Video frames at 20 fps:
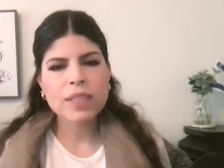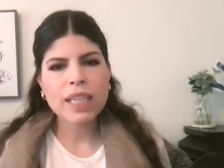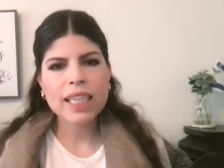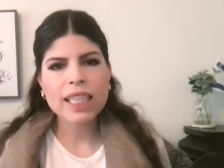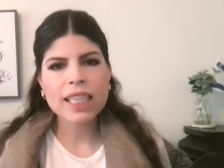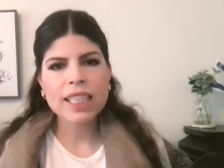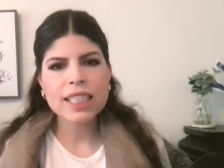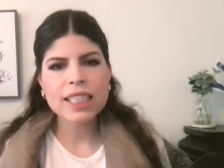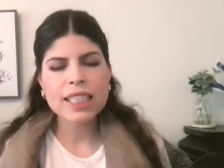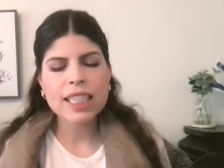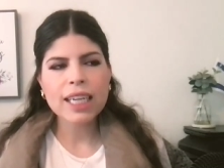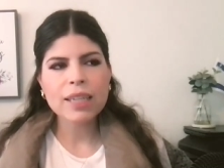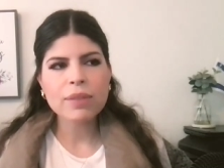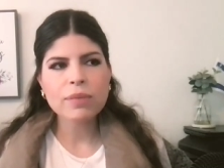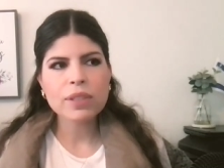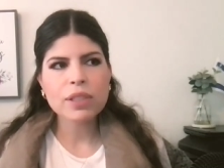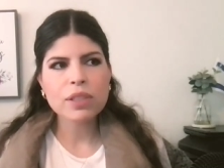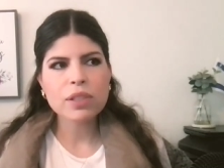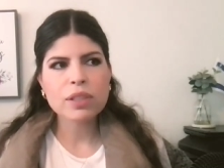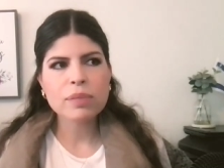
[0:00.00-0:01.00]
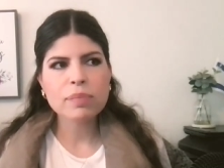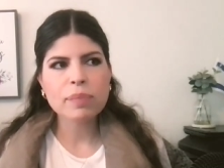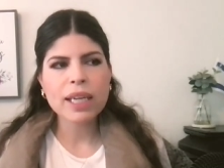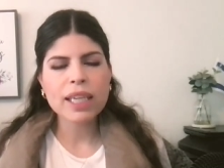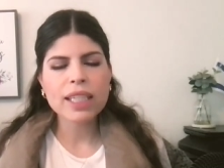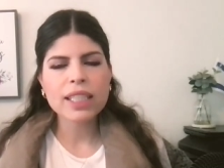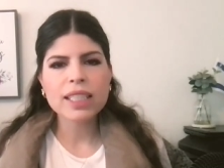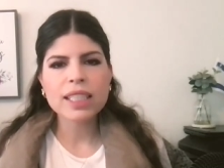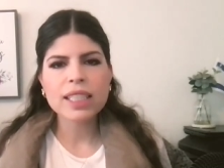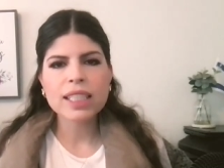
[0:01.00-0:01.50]
taking the time to
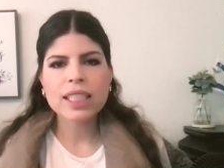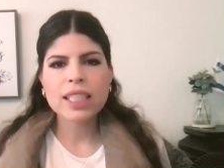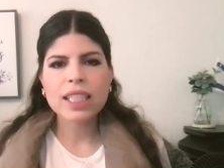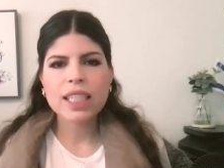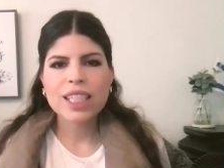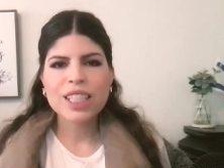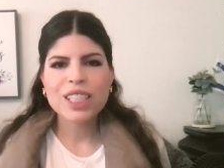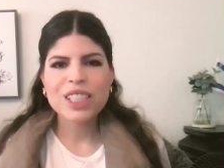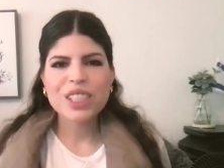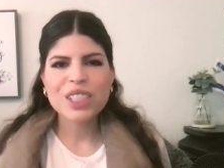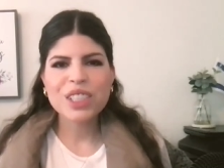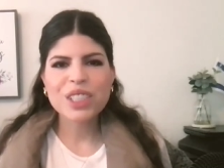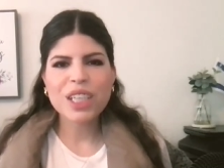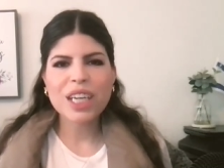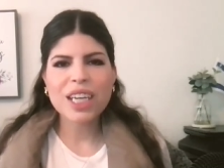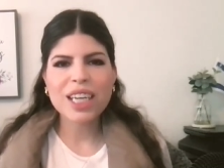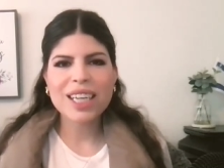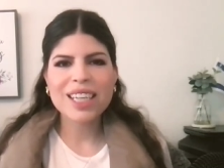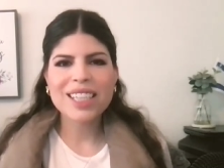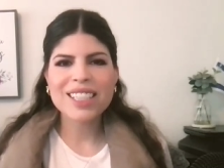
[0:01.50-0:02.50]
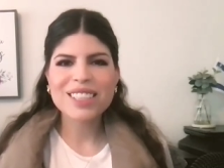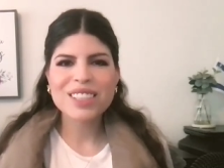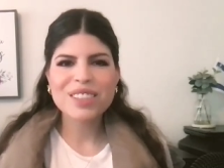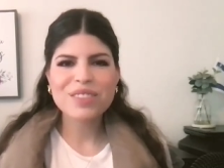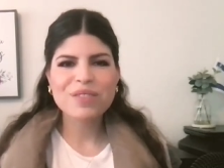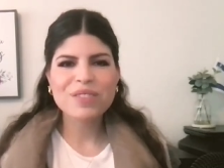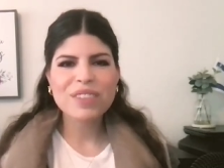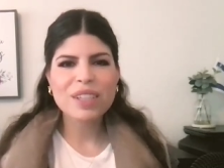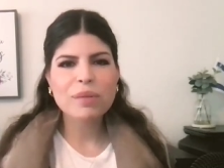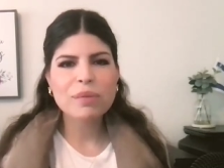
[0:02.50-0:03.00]
spend and
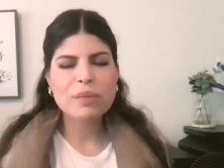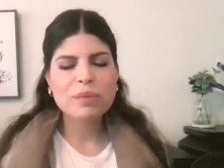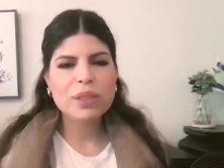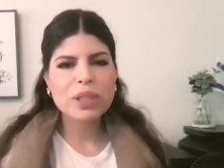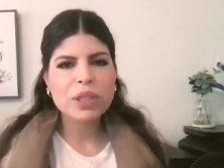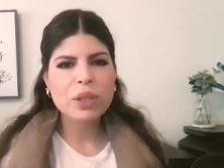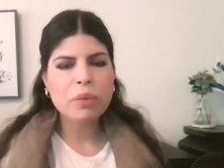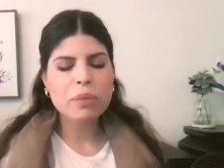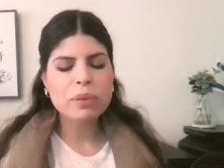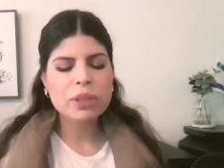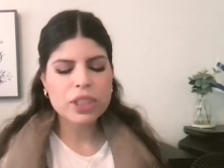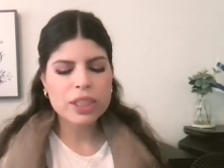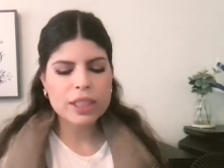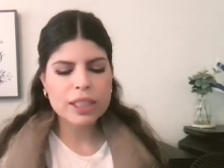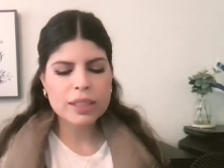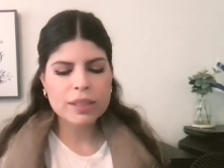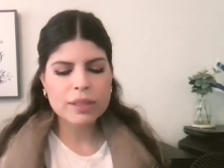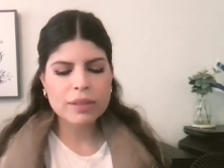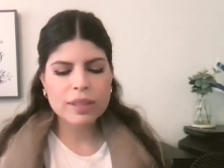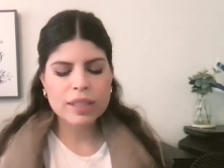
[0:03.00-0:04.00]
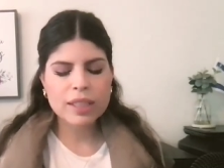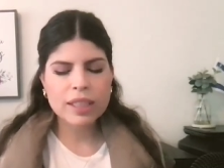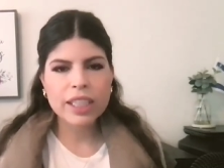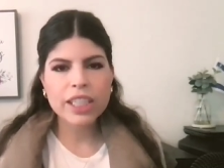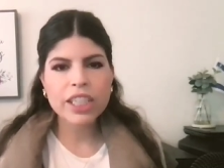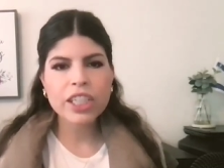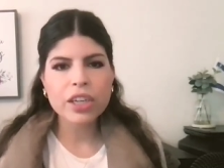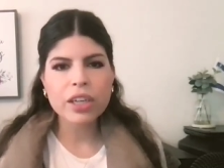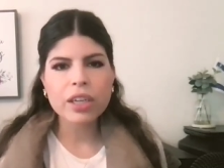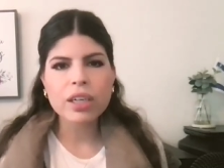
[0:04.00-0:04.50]
just
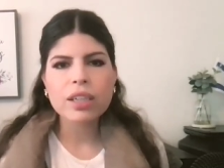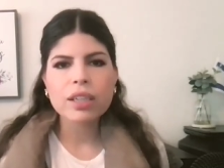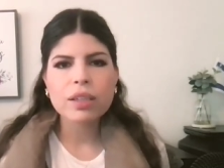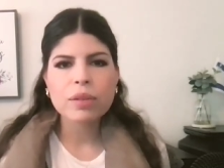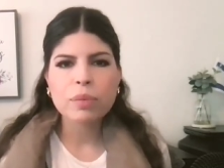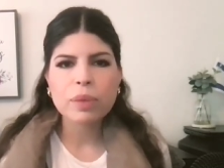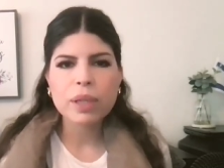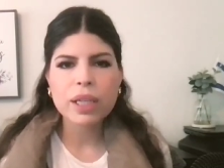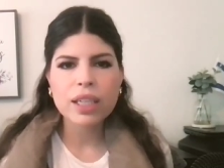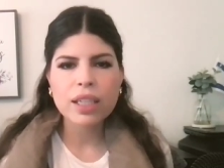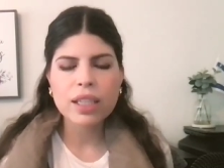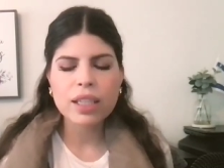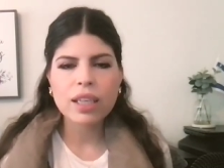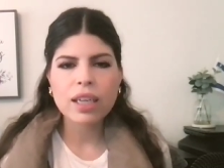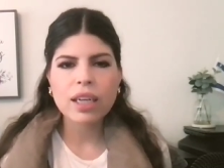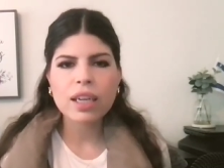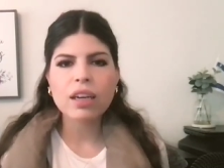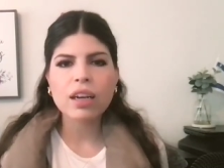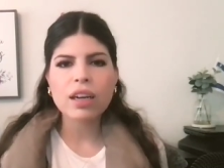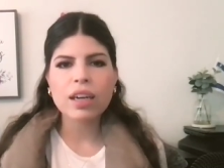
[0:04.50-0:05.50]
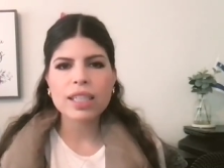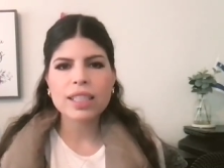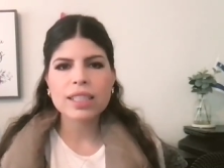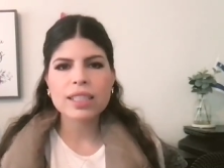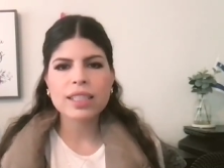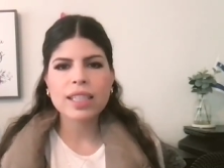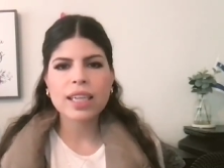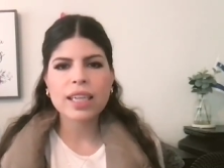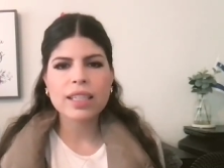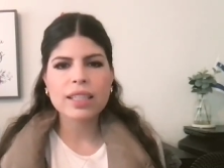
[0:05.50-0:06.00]
hear what God
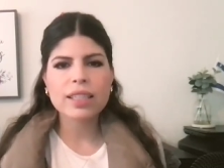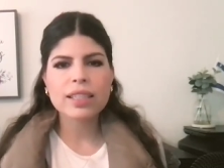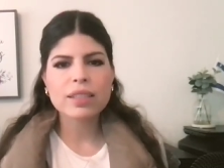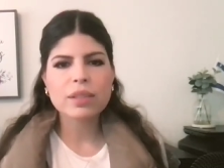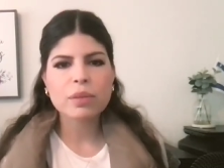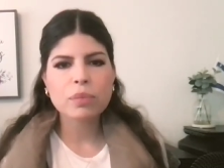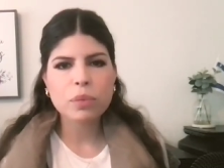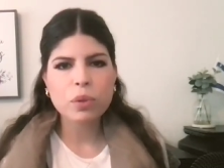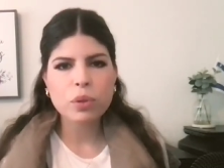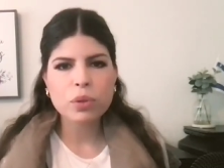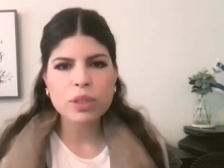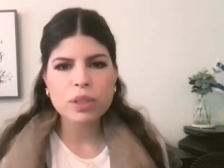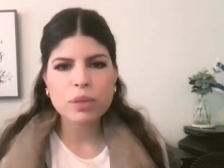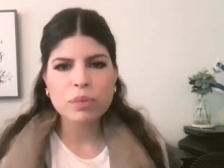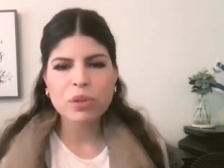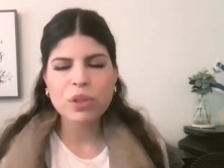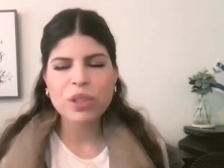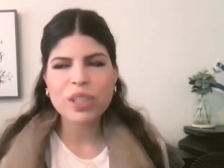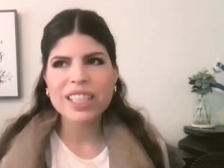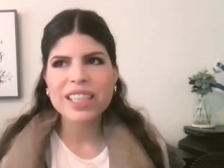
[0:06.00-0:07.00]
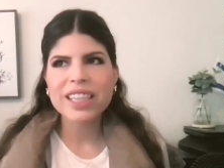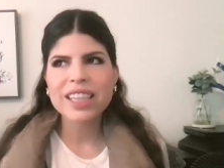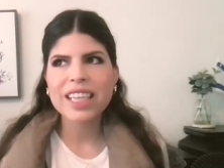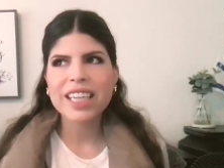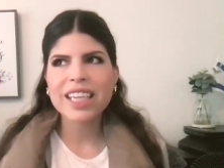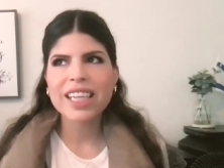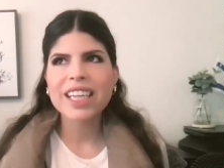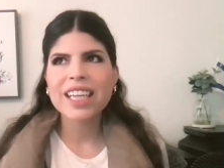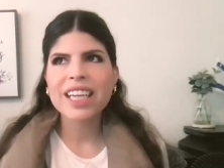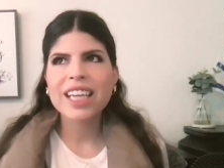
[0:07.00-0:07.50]
is saying, the most important
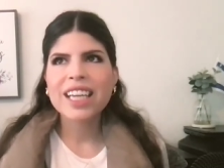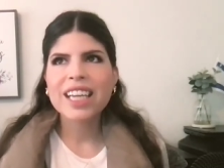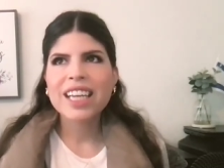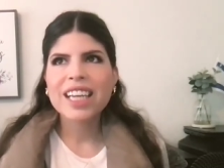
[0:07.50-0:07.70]
thing.